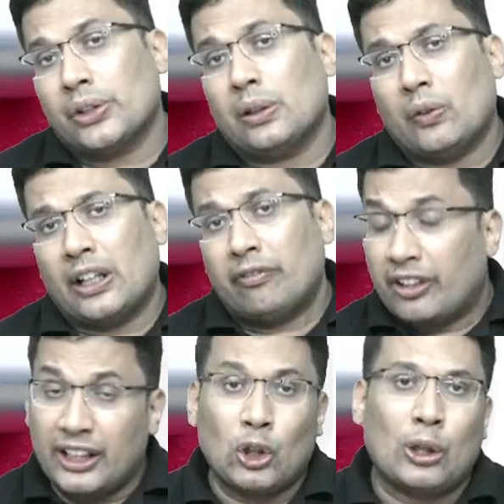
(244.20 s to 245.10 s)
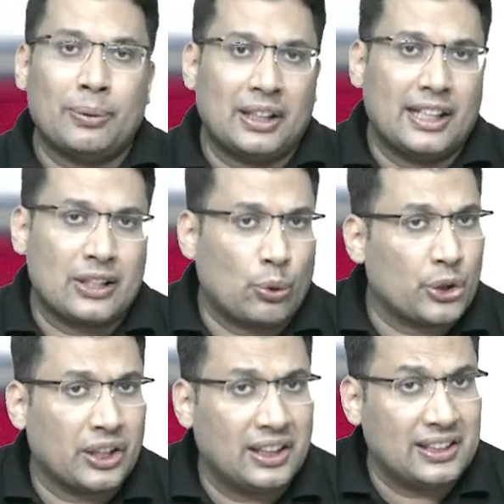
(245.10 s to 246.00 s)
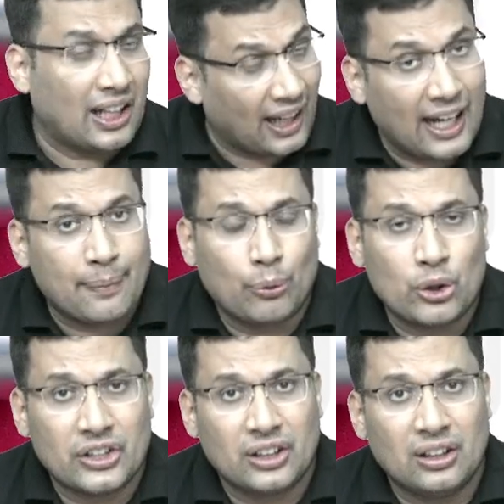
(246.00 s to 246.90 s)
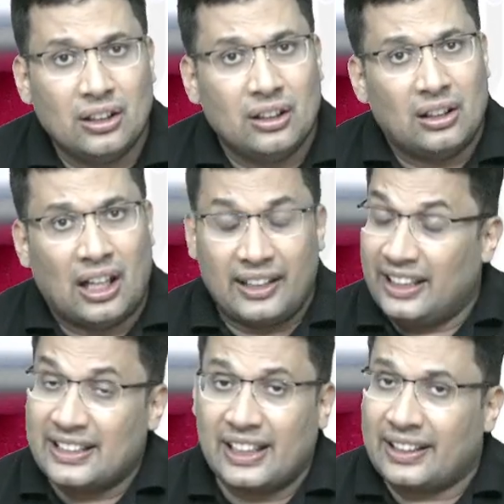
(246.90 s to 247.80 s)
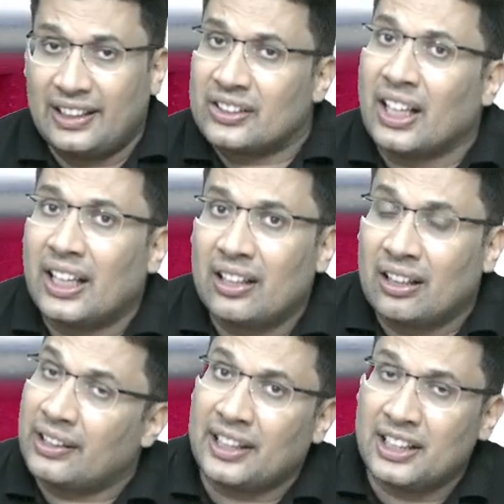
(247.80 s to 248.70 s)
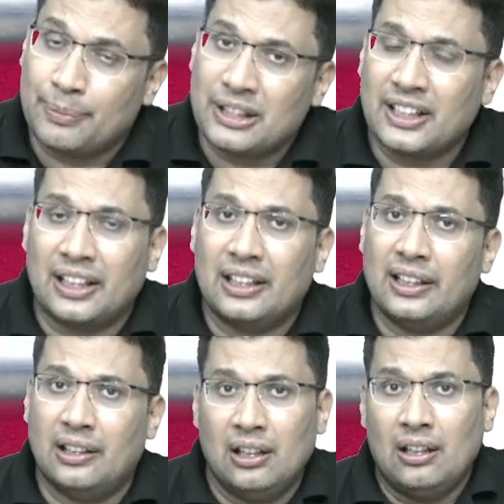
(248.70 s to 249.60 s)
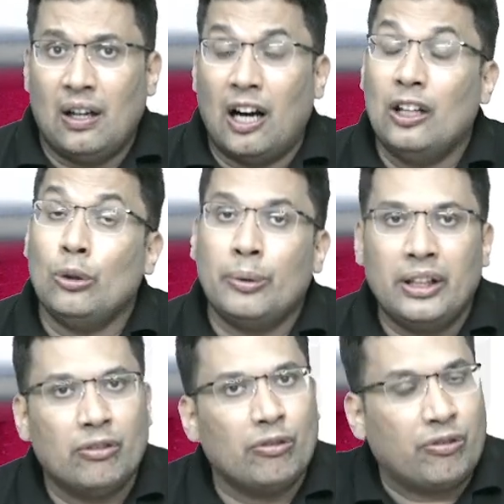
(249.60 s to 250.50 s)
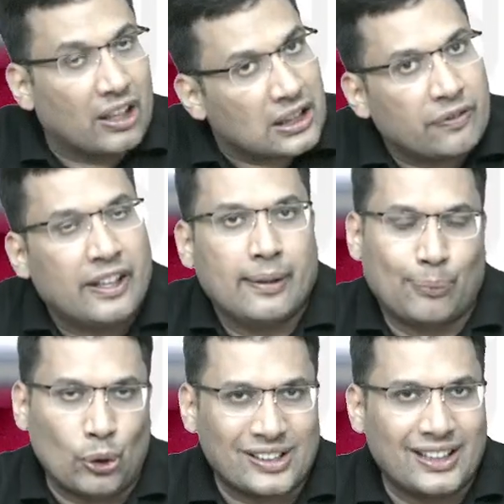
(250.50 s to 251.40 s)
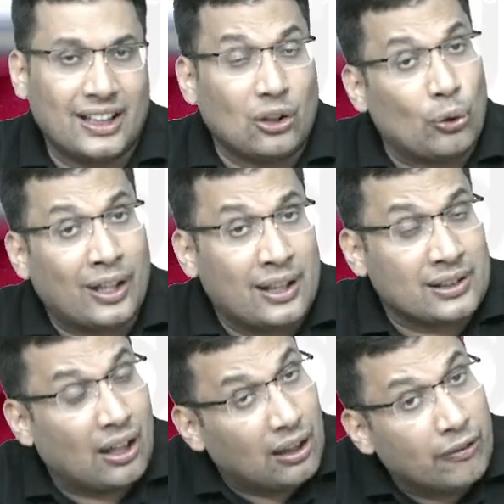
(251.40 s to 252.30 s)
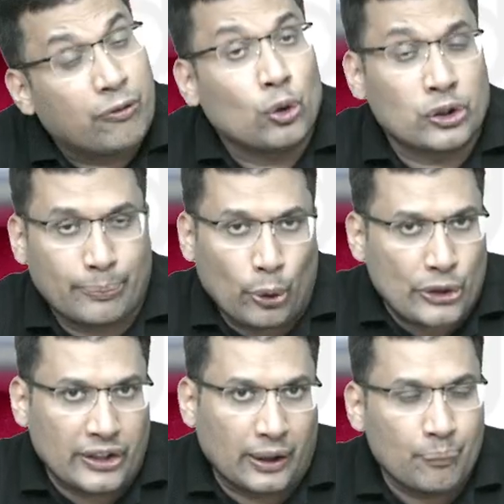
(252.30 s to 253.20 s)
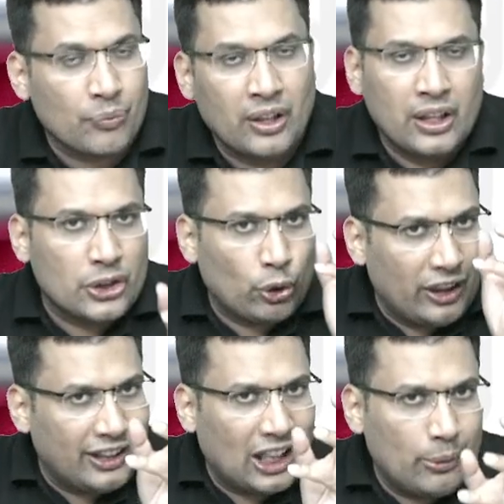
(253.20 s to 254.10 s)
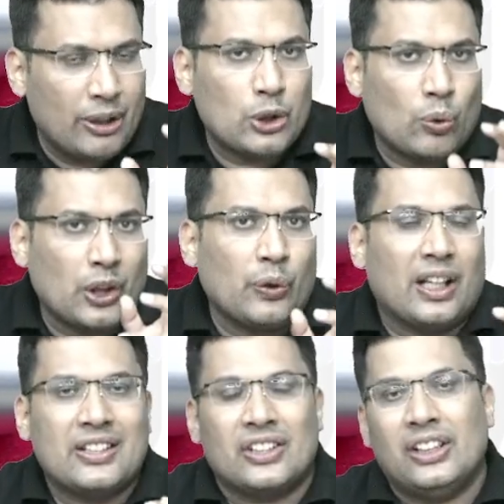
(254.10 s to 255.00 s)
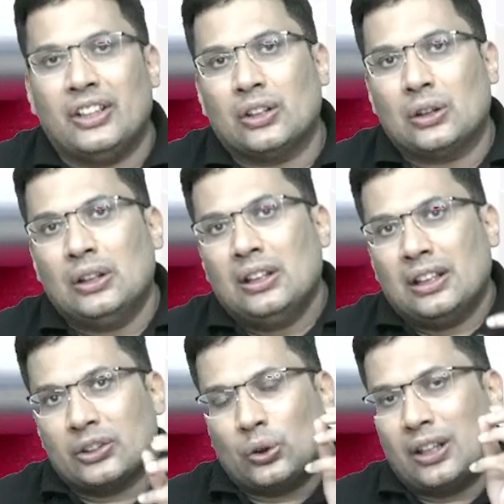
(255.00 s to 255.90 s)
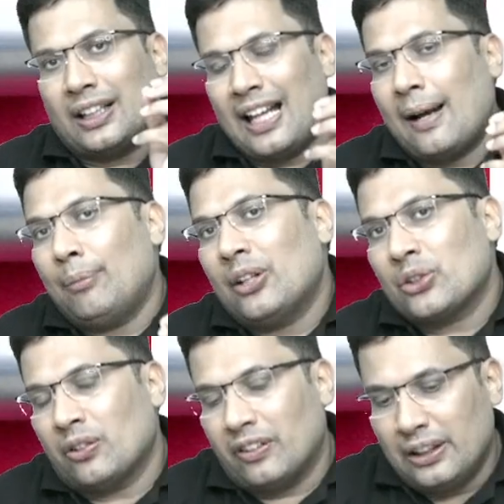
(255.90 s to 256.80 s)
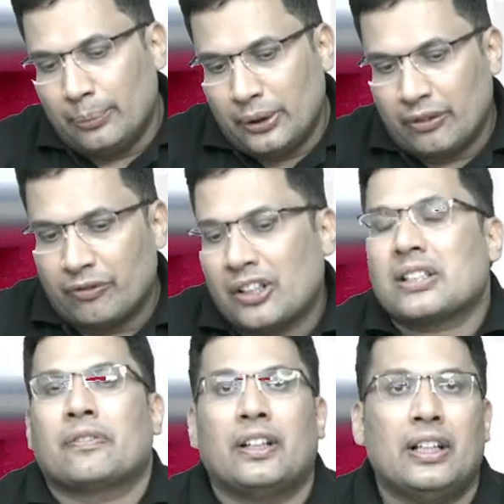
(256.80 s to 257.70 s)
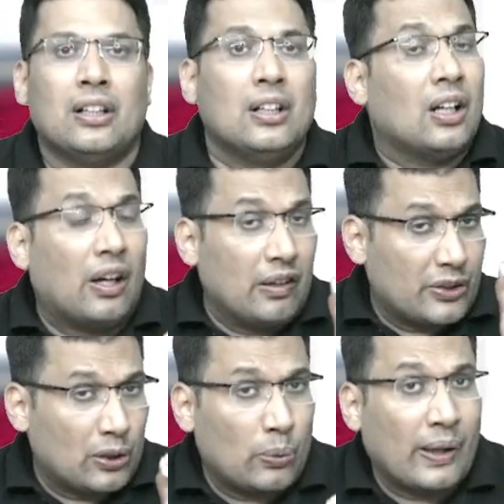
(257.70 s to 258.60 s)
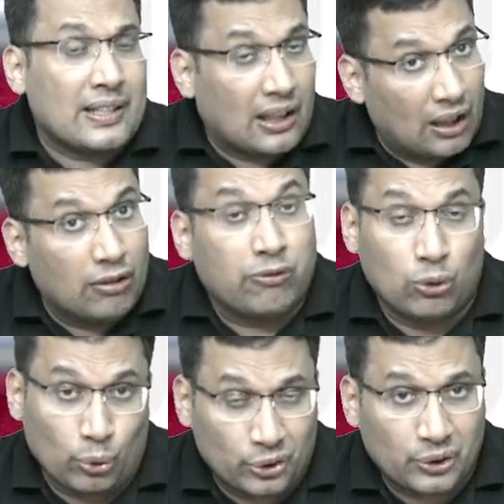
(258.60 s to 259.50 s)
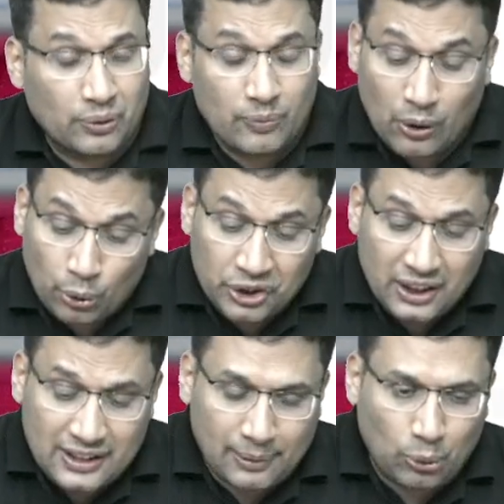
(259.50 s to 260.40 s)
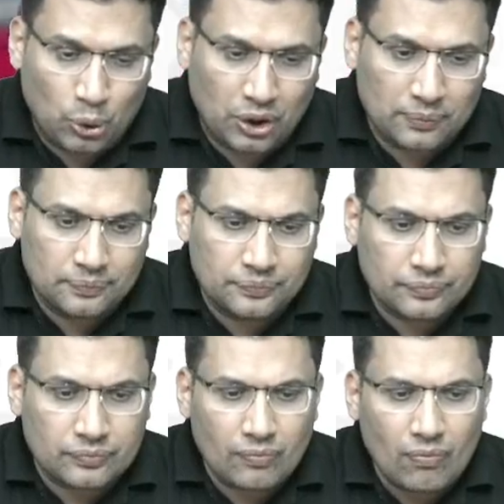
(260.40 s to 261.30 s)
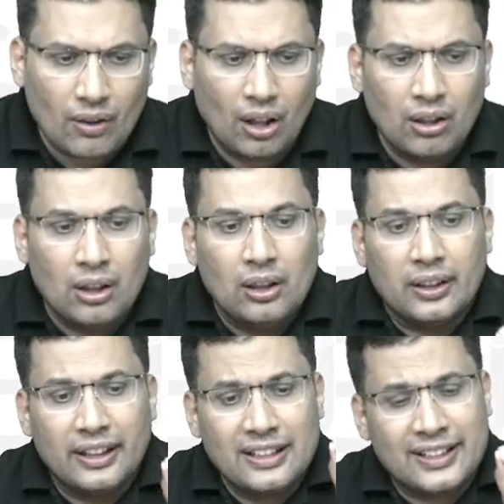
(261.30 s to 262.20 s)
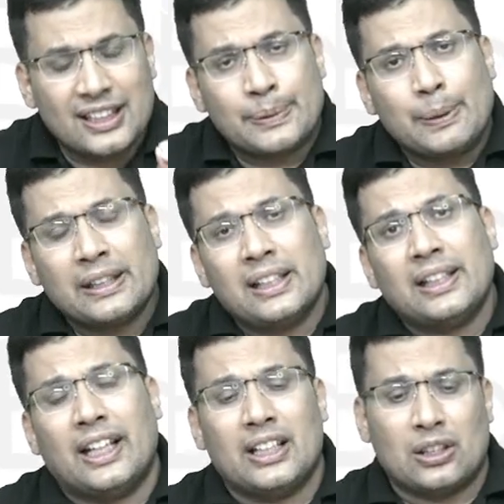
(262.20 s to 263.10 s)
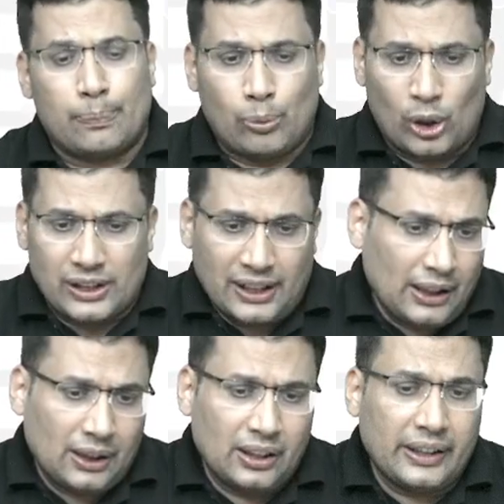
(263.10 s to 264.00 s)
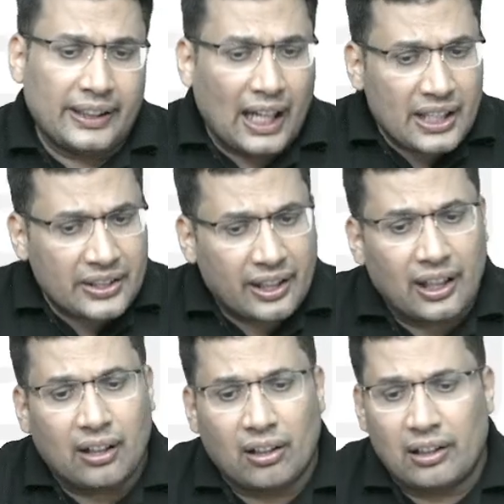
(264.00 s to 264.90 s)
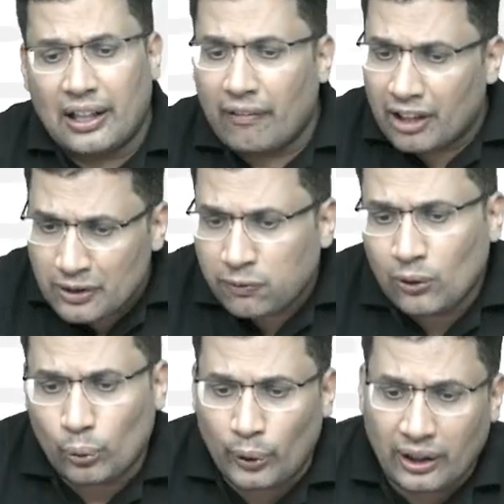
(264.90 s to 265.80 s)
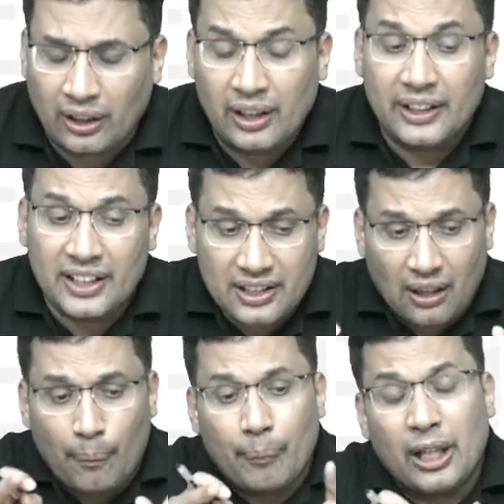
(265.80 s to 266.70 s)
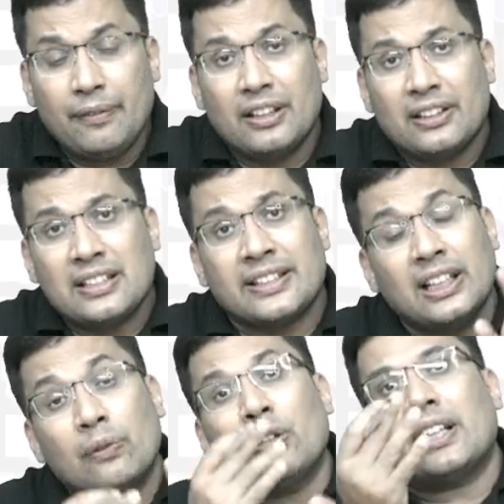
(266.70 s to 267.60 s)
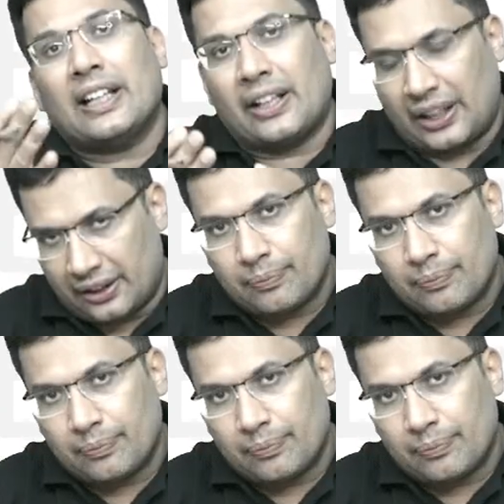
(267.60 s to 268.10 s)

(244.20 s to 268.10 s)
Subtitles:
one very commonly asked question is the rat poison and insecticide, that is basically aluminium phosphate poisoning known as ulfos poisoning. So in the image, what you can see here, so the tablets of aluminium phosphate, also known as ulfos. The question is about, in suspected case of poisoning, gastric lavage fluid is combined with the silver nitrate.